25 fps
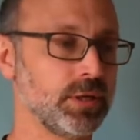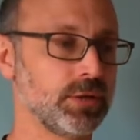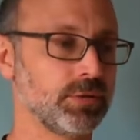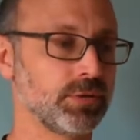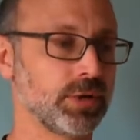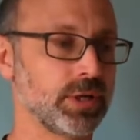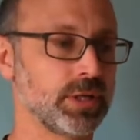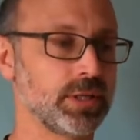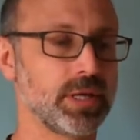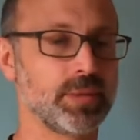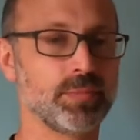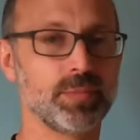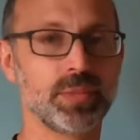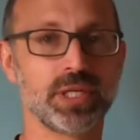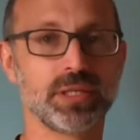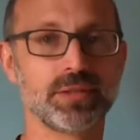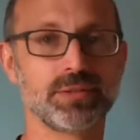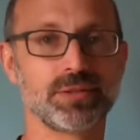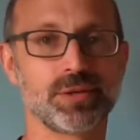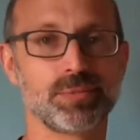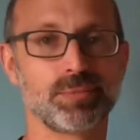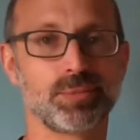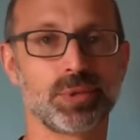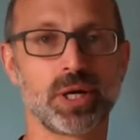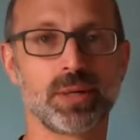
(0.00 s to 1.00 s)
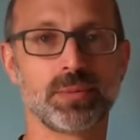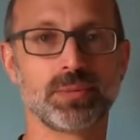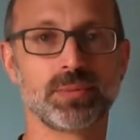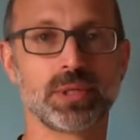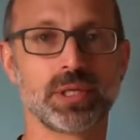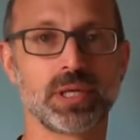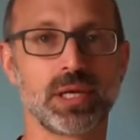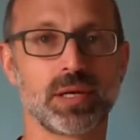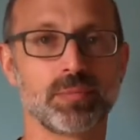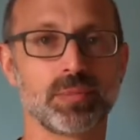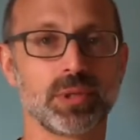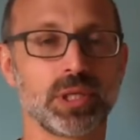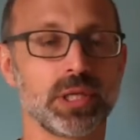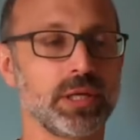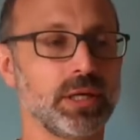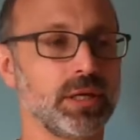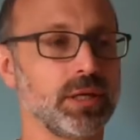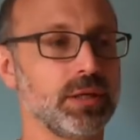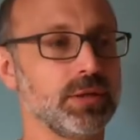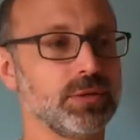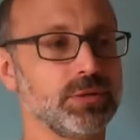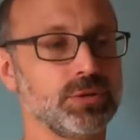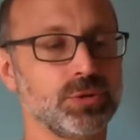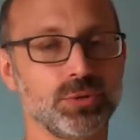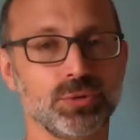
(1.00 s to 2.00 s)
right, that means that probably I
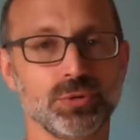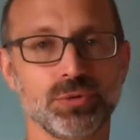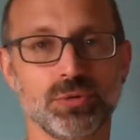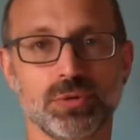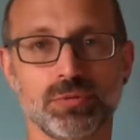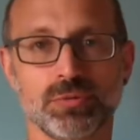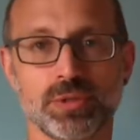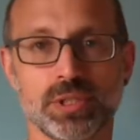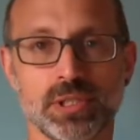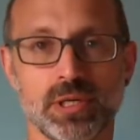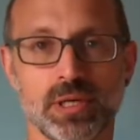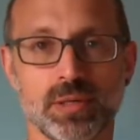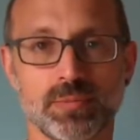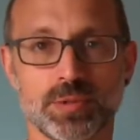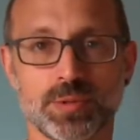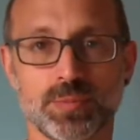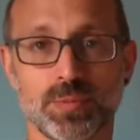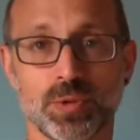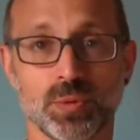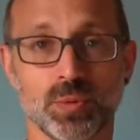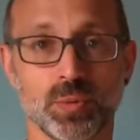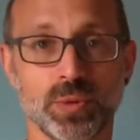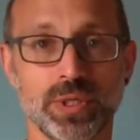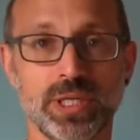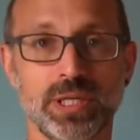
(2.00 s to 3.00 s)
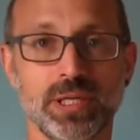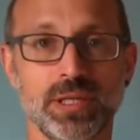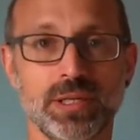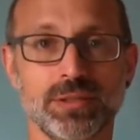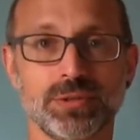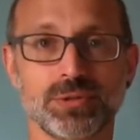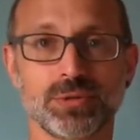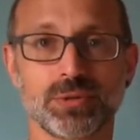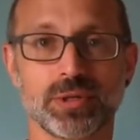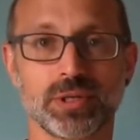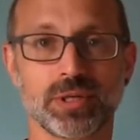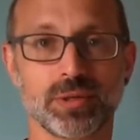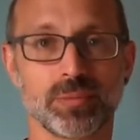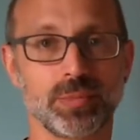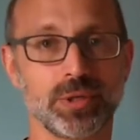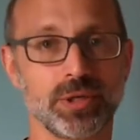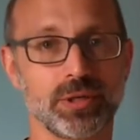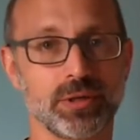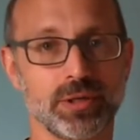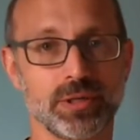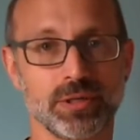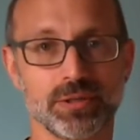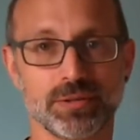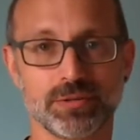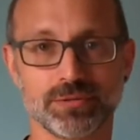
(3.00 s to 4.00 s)
play 2-3 times per week during a
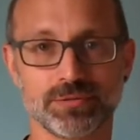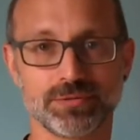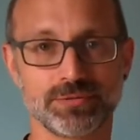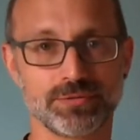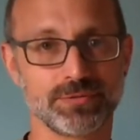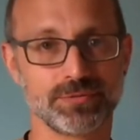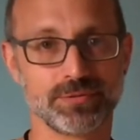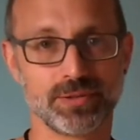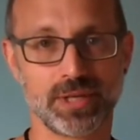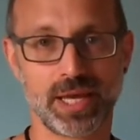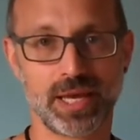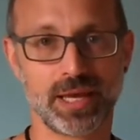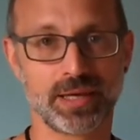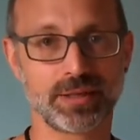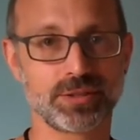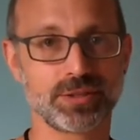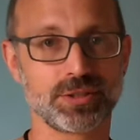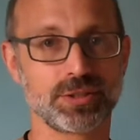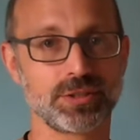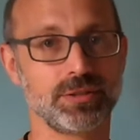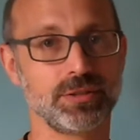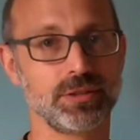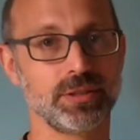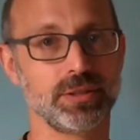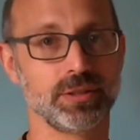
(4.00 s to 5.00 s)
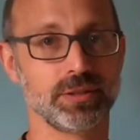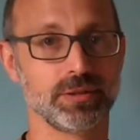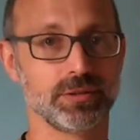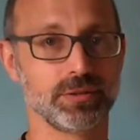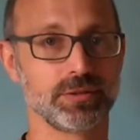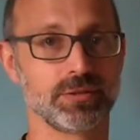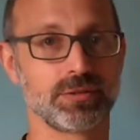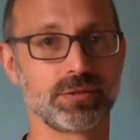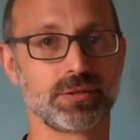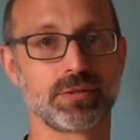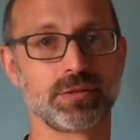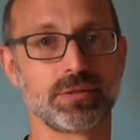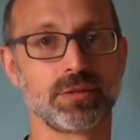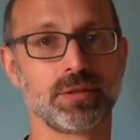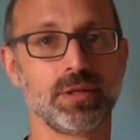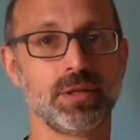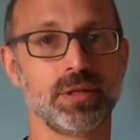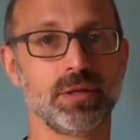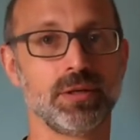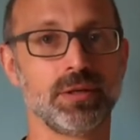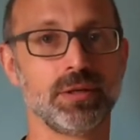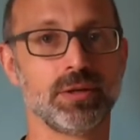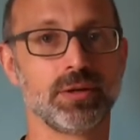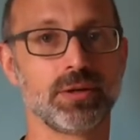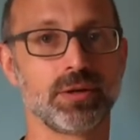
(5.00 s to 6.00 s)
period of X years.
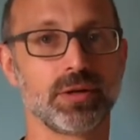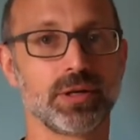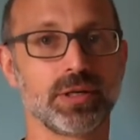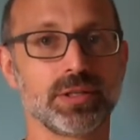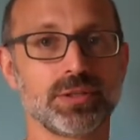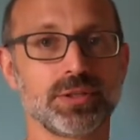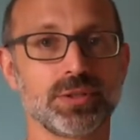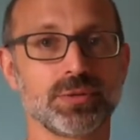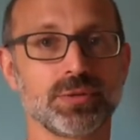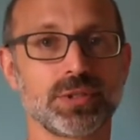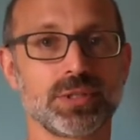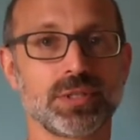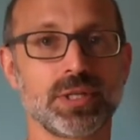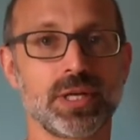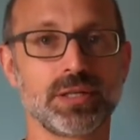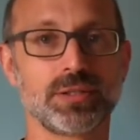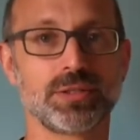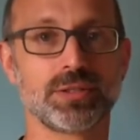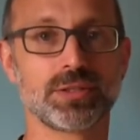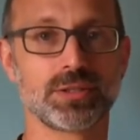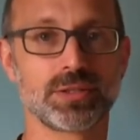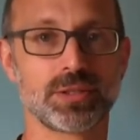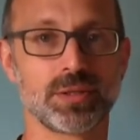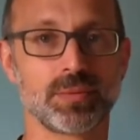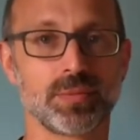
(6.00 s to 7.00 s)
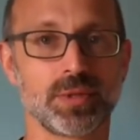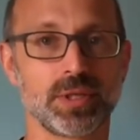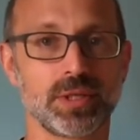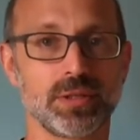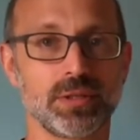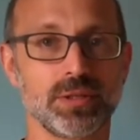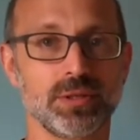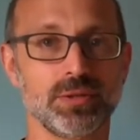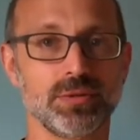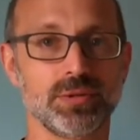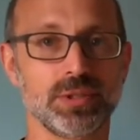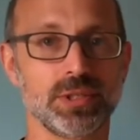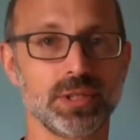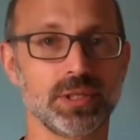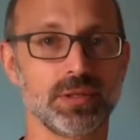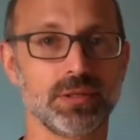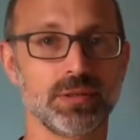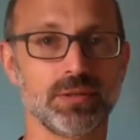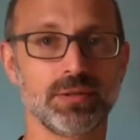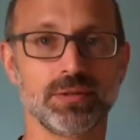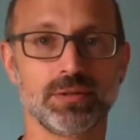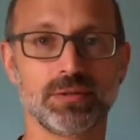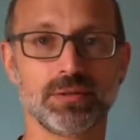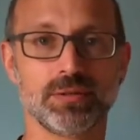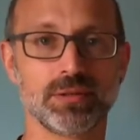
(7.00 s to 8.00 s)
All right, so it's not just something that you
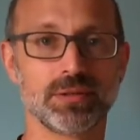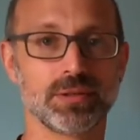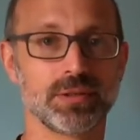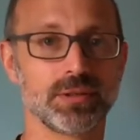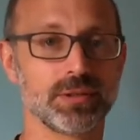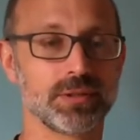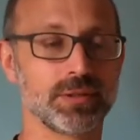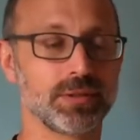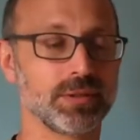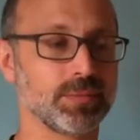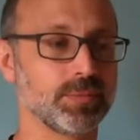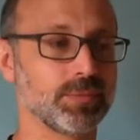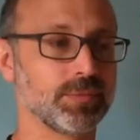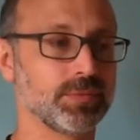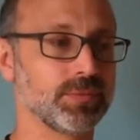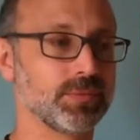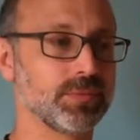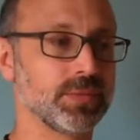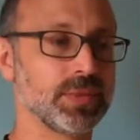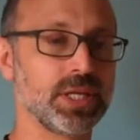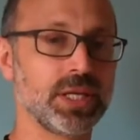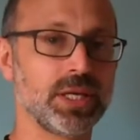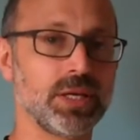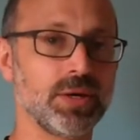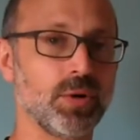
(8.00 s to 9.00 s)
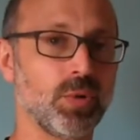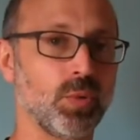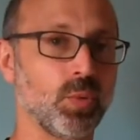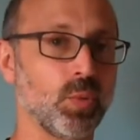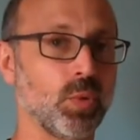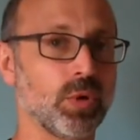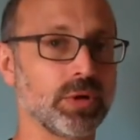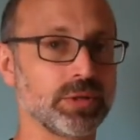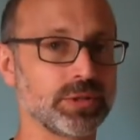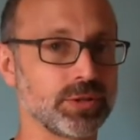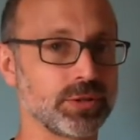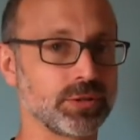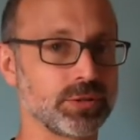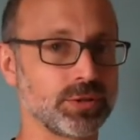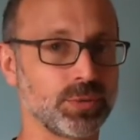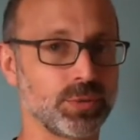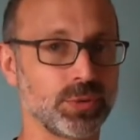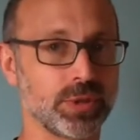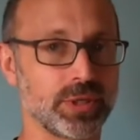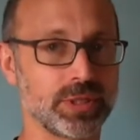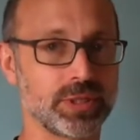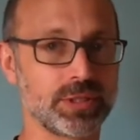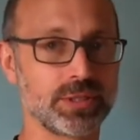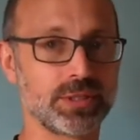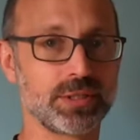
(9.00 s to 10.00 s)
did once or
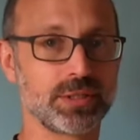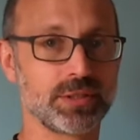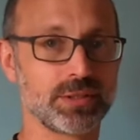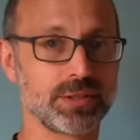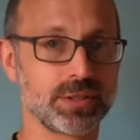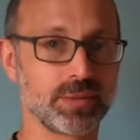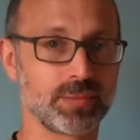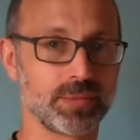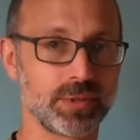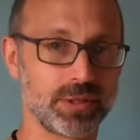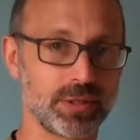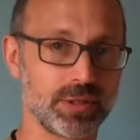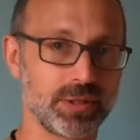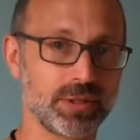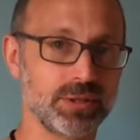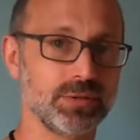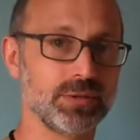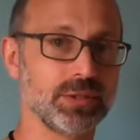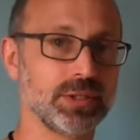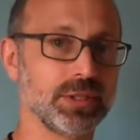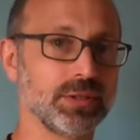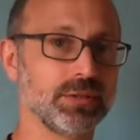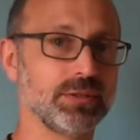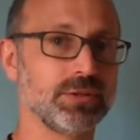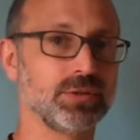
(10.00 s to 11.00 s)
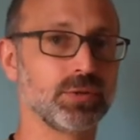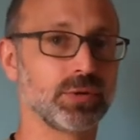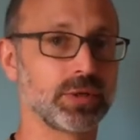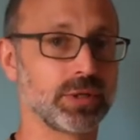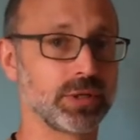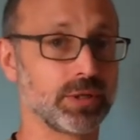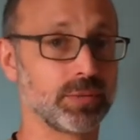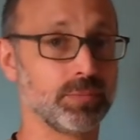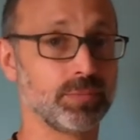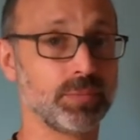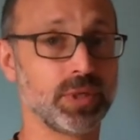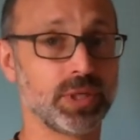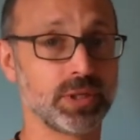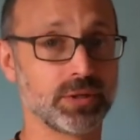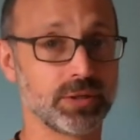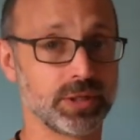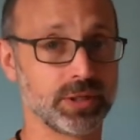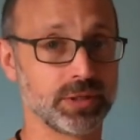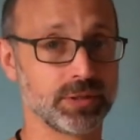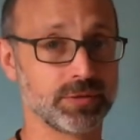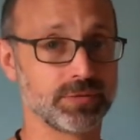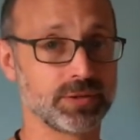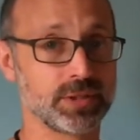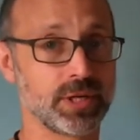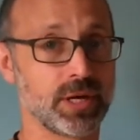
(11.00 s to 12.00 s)
twice. It's something that you did during a
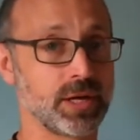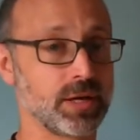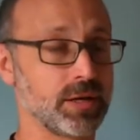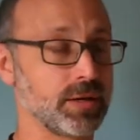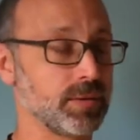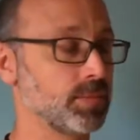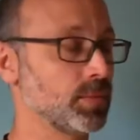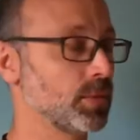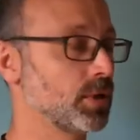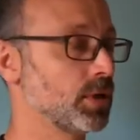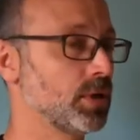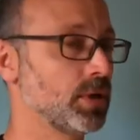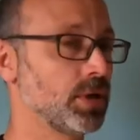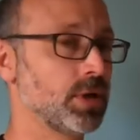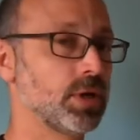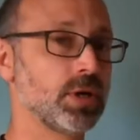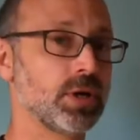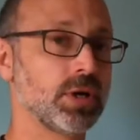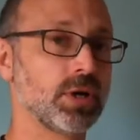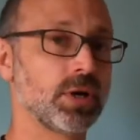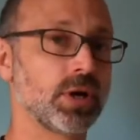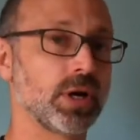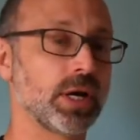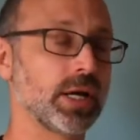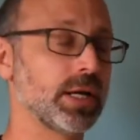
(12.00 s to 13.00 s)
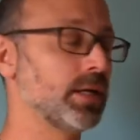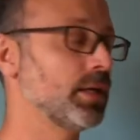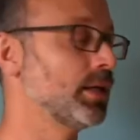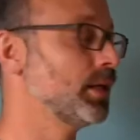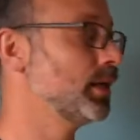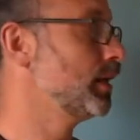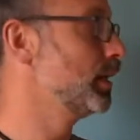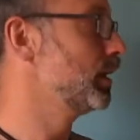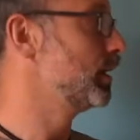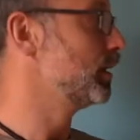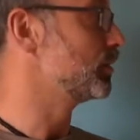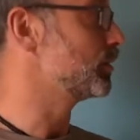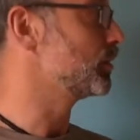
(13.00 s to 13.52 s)
period of time, right? And